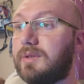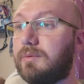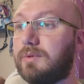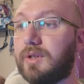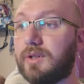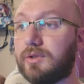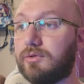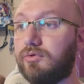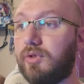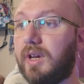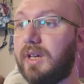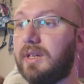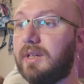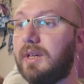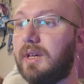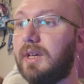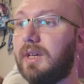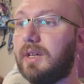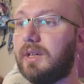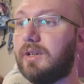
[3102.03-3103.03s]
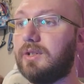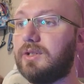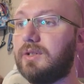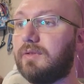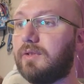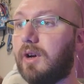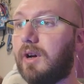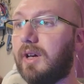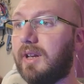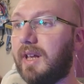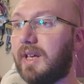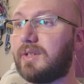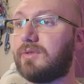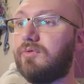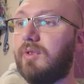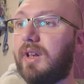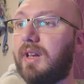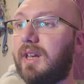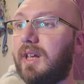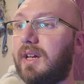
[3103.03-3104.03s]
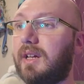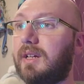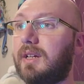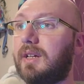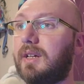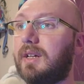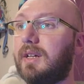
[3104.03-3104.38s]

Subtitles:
which is great because you've got a nice render,